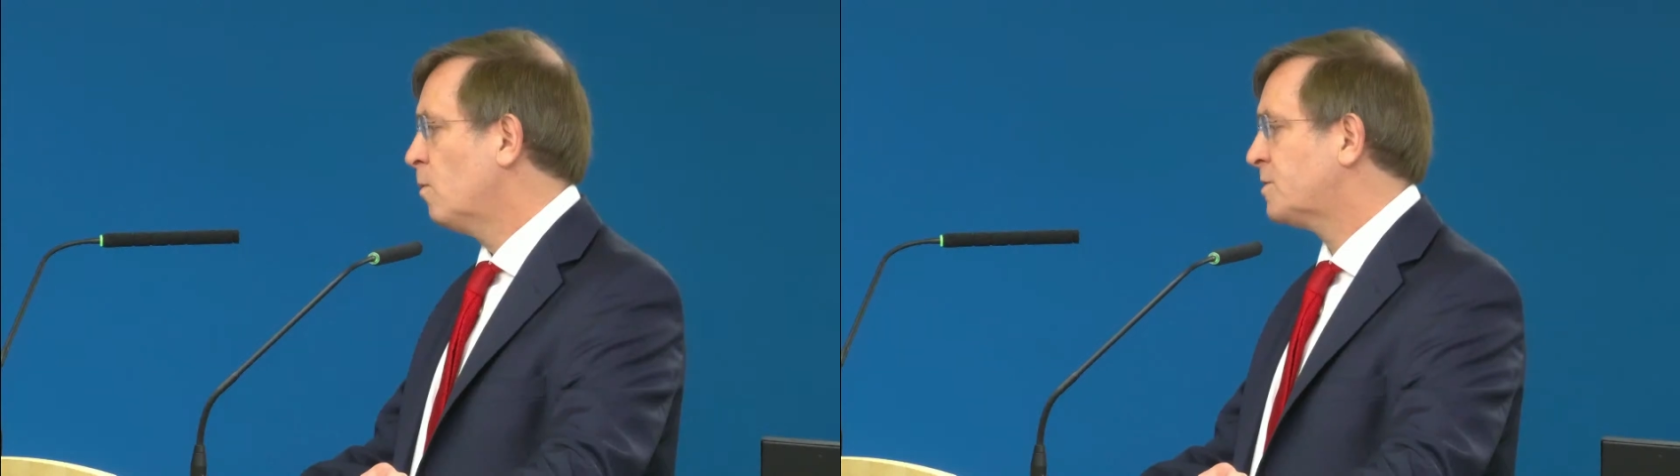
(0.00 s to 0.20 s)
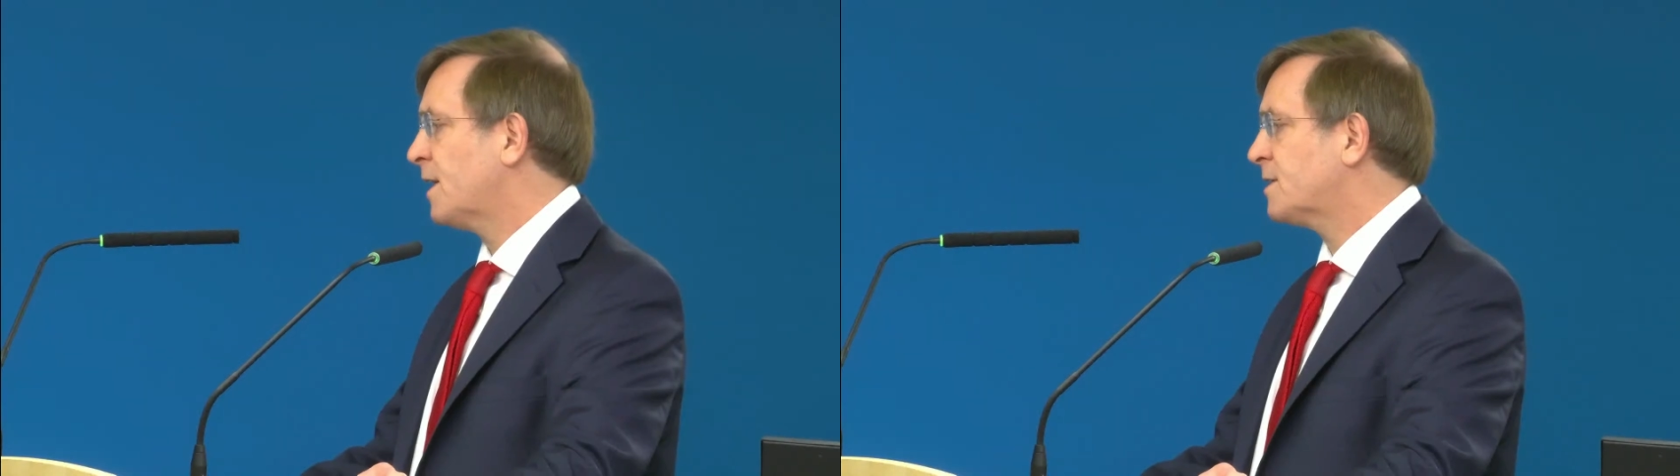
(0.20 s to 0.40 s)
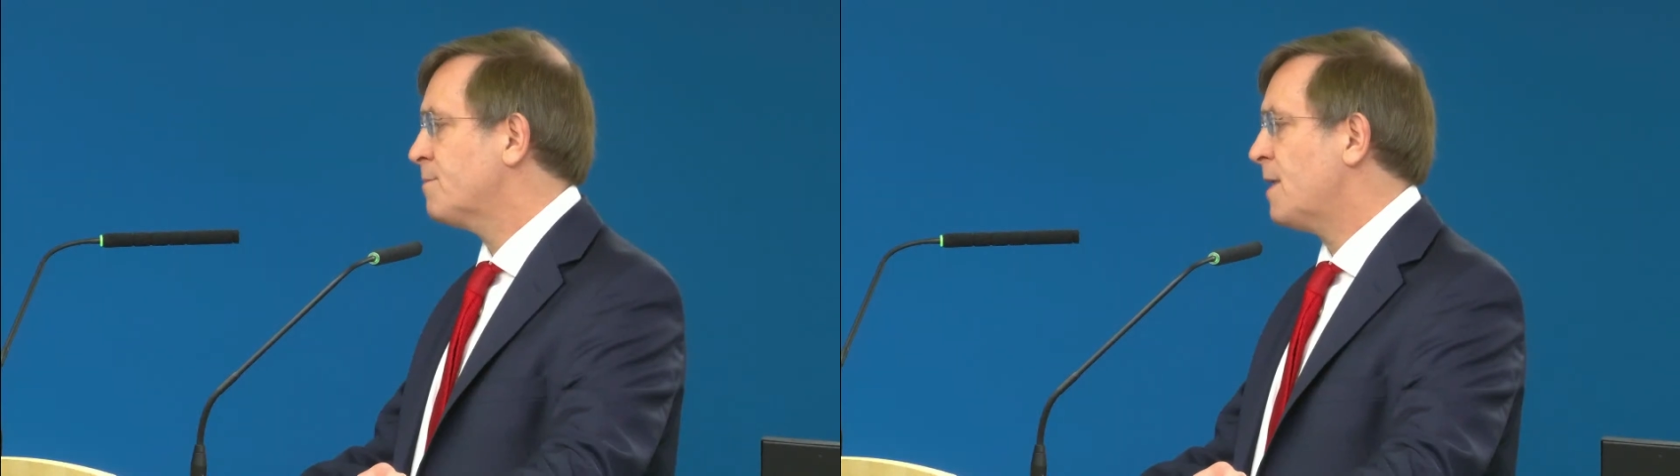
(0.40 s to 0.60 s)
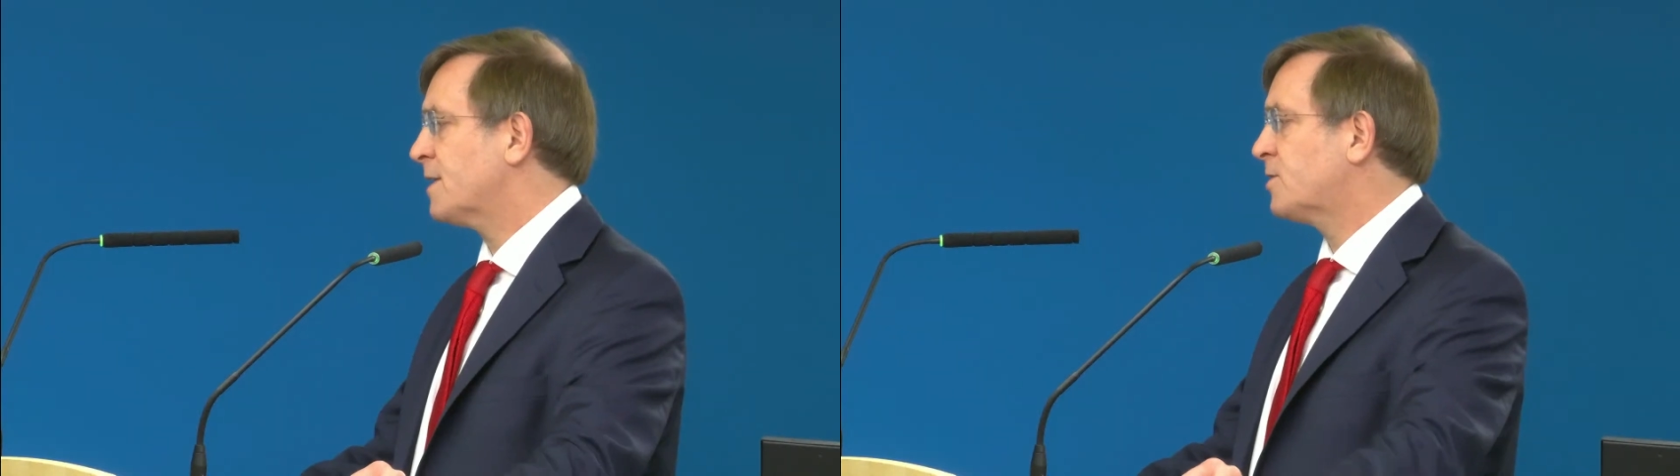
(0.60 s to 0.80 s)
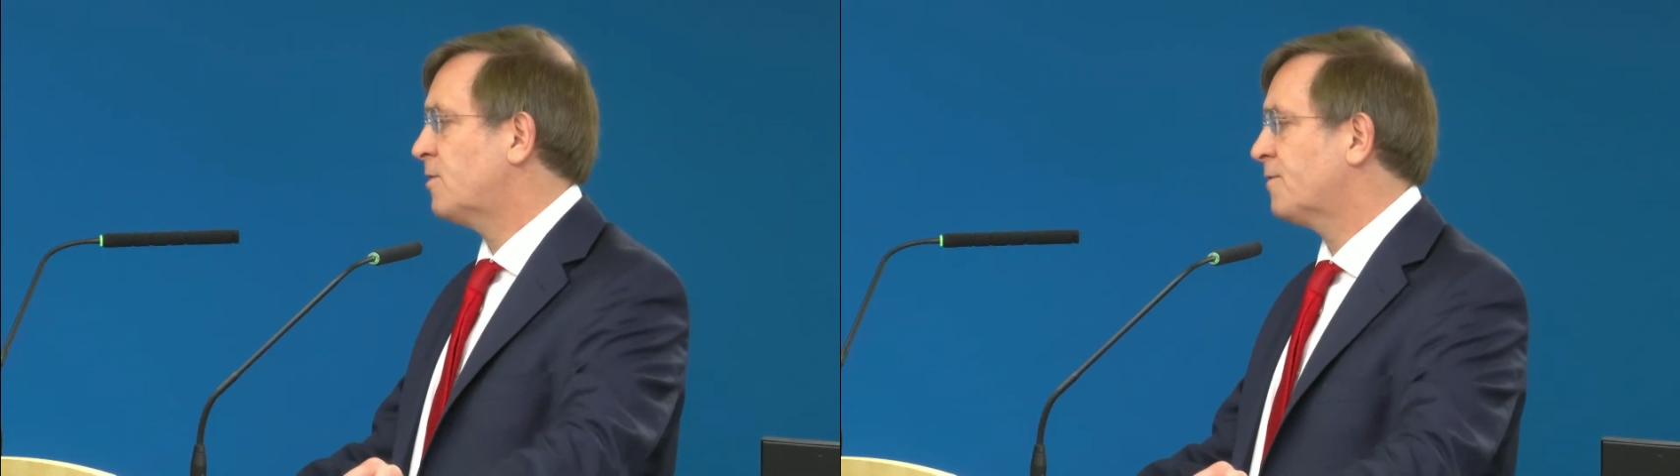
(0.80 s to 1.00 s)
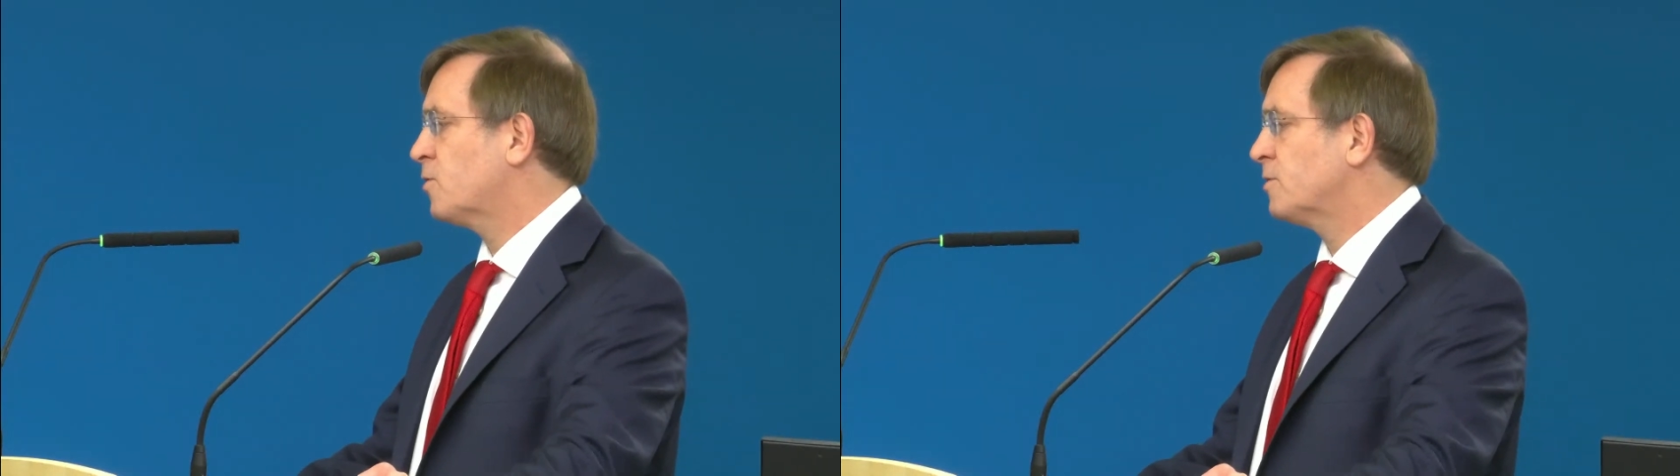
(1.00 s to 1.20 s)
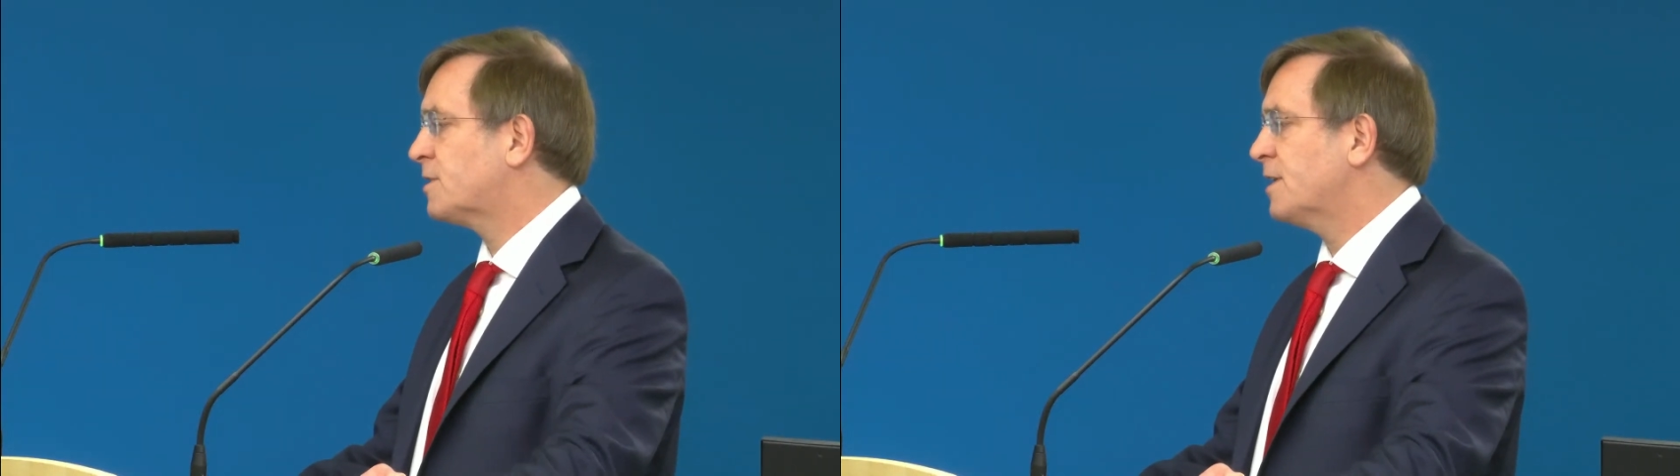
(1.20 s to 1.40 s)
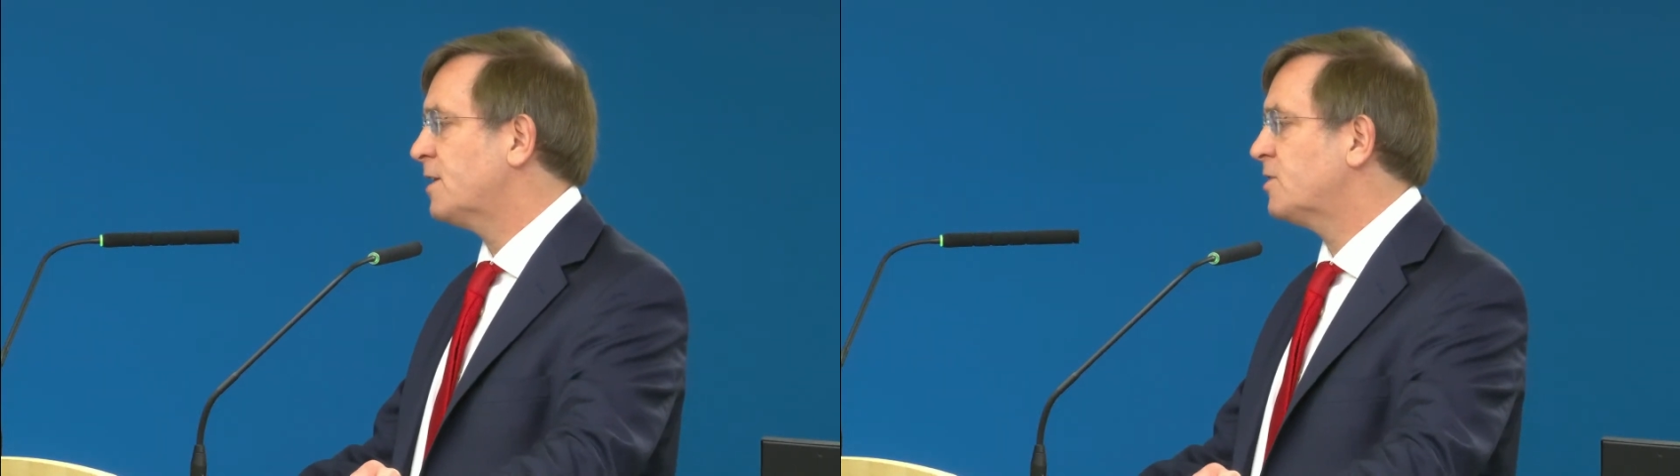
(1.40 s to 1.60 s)
that a matter of
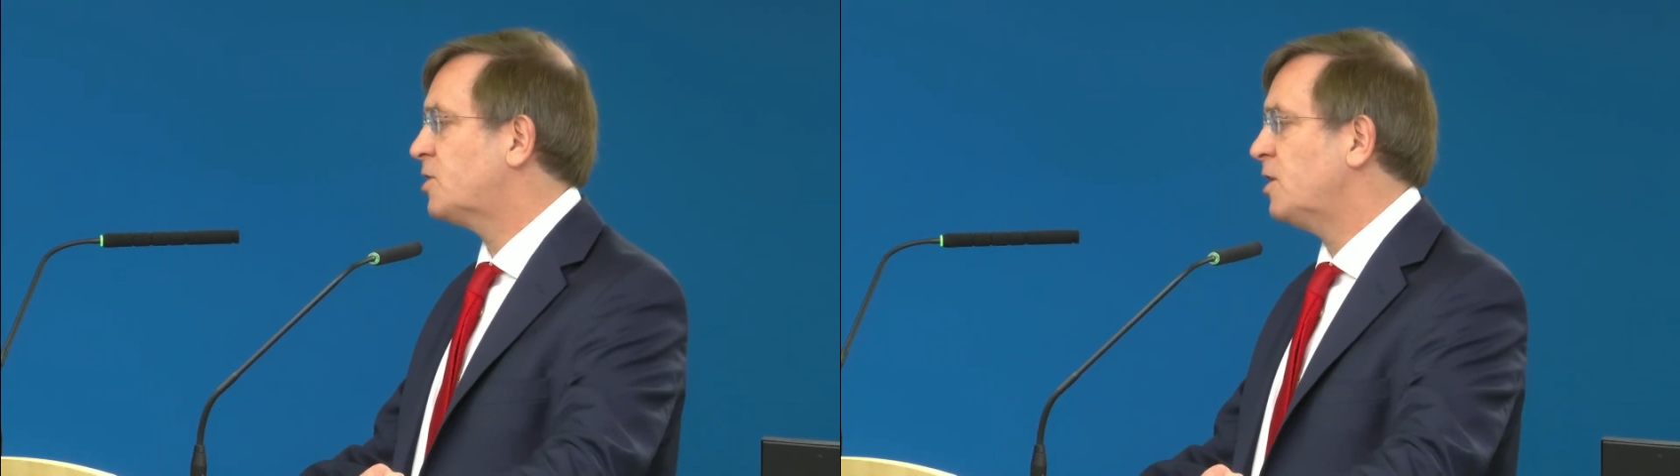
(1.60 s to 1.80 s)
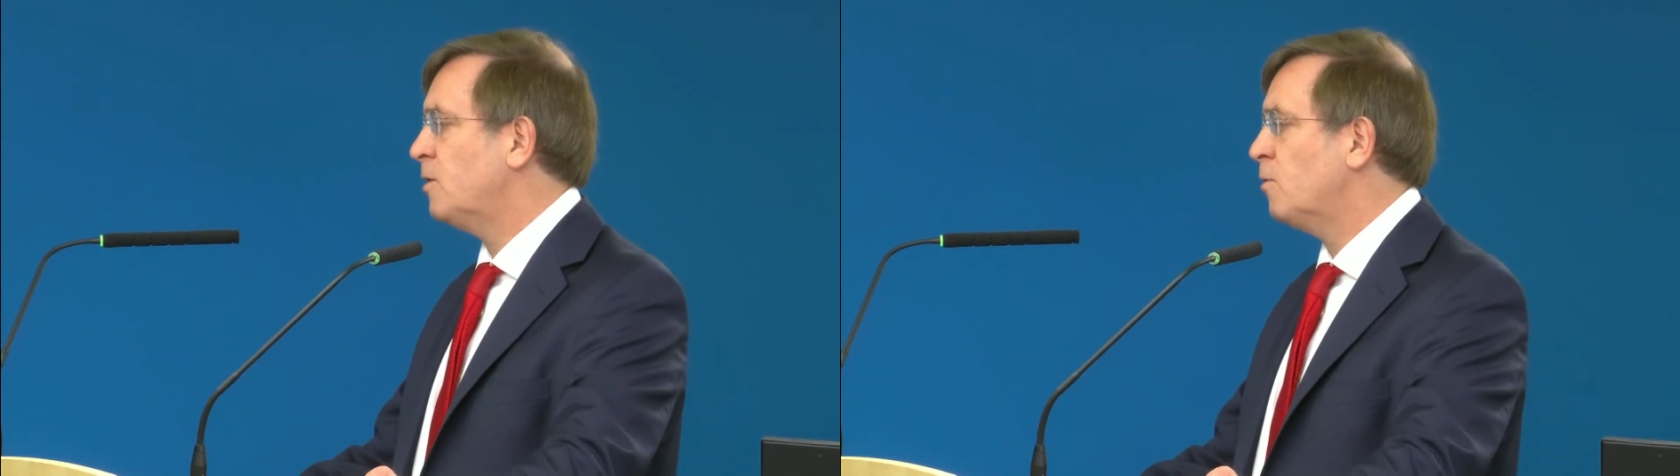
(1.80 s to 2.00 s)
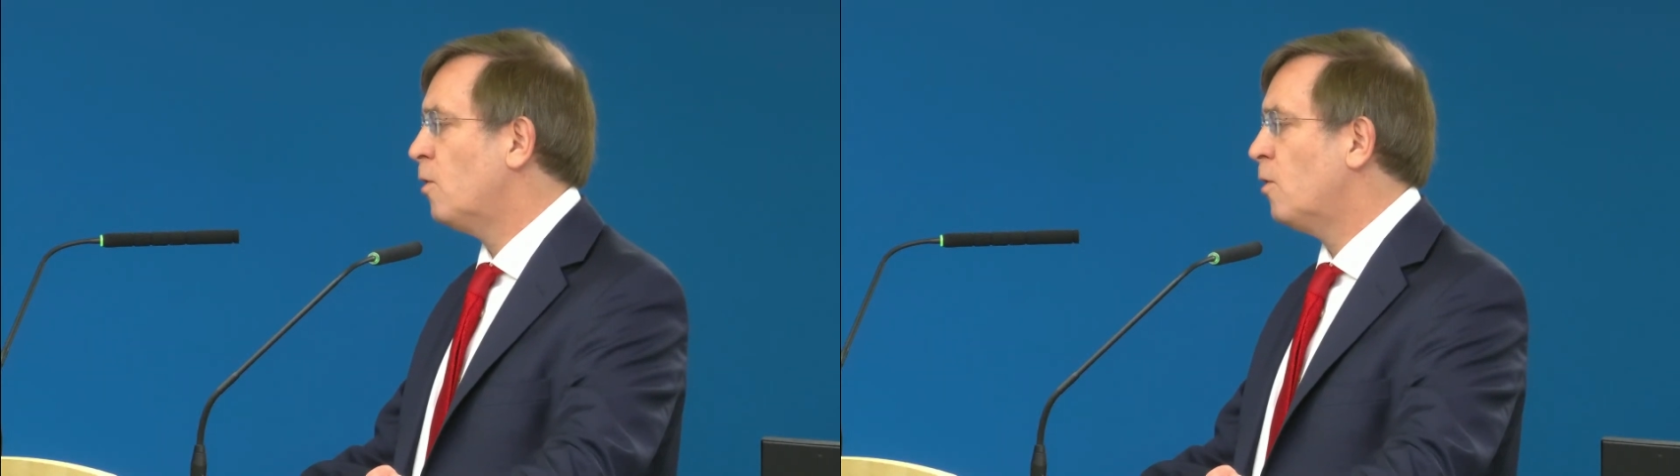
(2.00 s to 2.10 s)
concern to you,